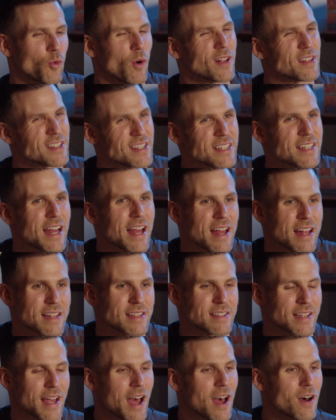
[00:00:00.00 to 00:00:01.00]
what
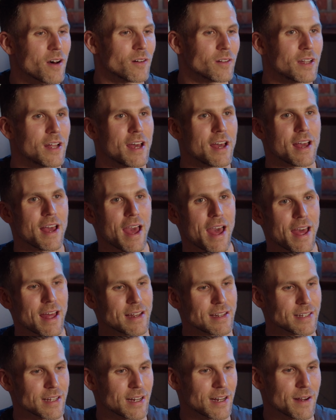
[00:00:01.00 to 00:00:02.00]
stands out
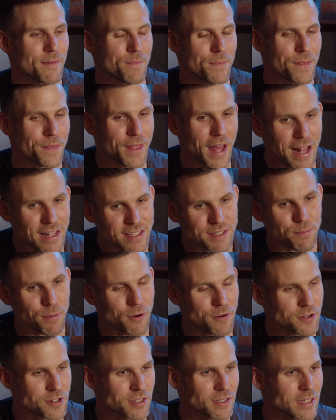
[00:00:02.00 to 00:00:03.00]
and um, that's
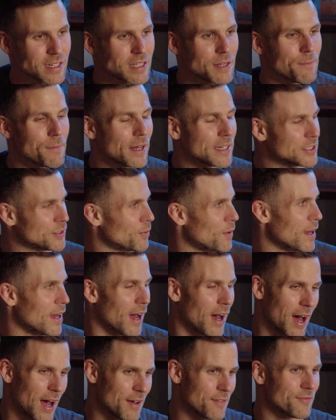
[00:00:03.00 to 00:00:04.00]
personally the best way
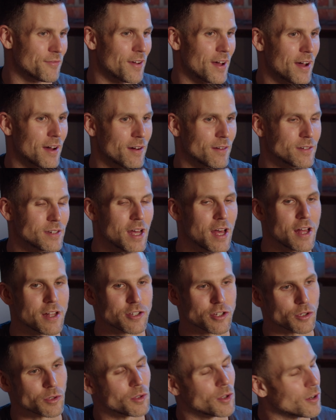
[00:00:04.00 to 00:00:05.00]
I've found
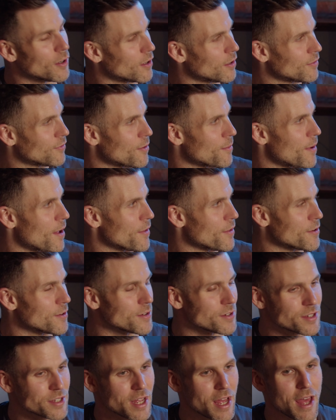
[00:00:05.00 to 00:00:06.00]
to learn from
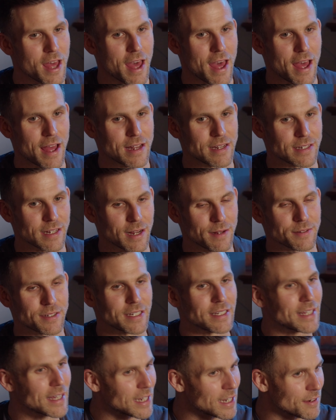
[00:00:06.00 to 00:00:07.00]
others and uh, to
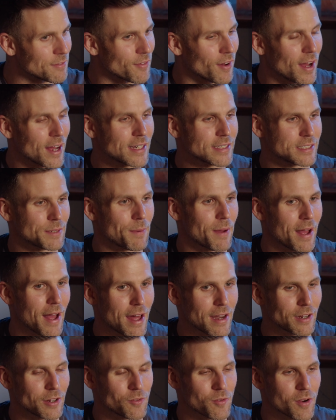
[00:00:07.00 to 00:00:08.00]
get advice about how
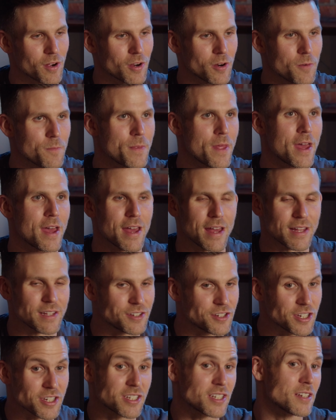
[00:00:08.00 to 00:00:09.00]
to grow is
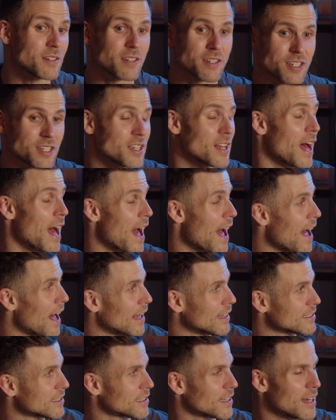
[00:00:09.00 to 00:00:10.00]
just to, to
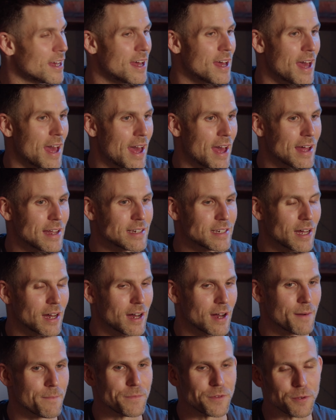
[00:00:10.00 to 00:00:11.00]
ask. And
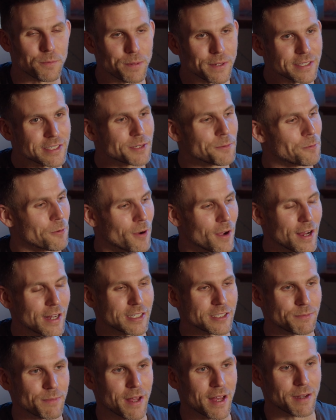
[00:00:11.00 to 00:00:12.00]
um, you'd be
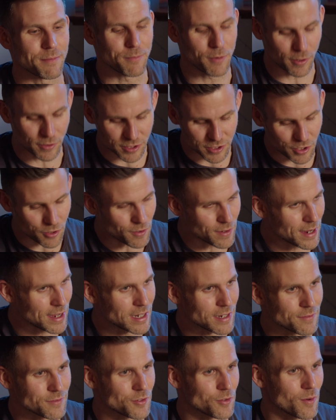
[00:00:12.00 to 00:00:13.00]
surprised, man, most
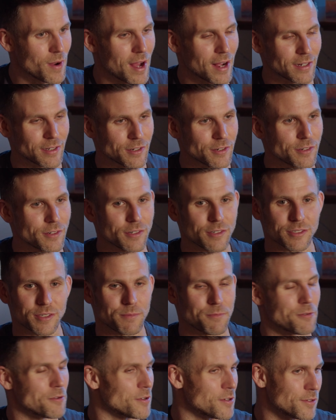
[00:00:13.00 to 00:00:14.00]
creative directors and
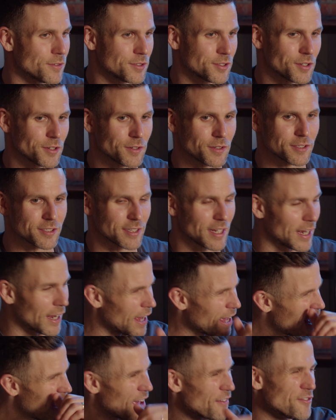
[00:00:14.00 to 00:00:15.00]
producers, like
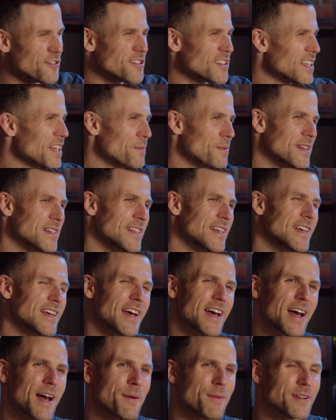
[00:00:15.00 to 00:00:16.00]
if you send them a
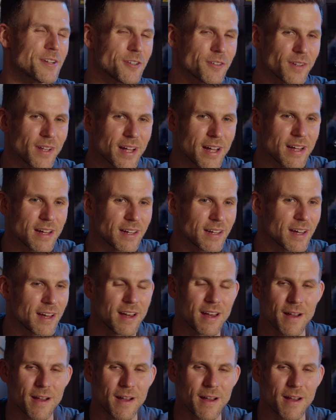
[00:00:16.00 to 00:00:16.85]
DM and you're like,